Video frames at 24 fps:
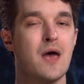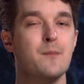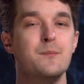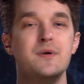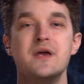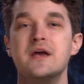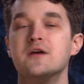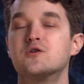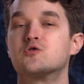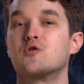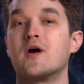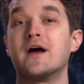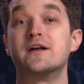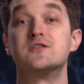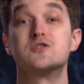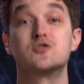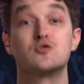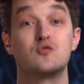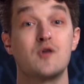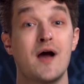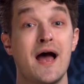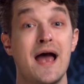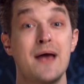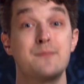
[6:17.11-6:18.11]
and being
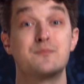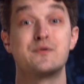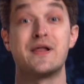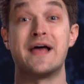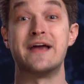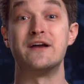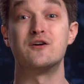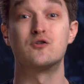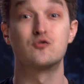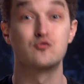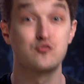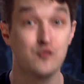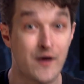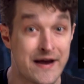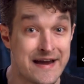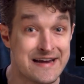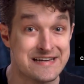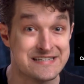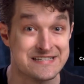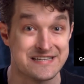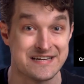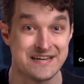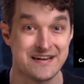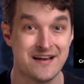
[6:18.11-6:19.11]
transcribed like
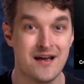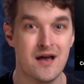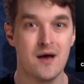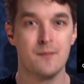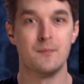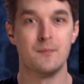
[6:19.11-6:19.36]
crazy,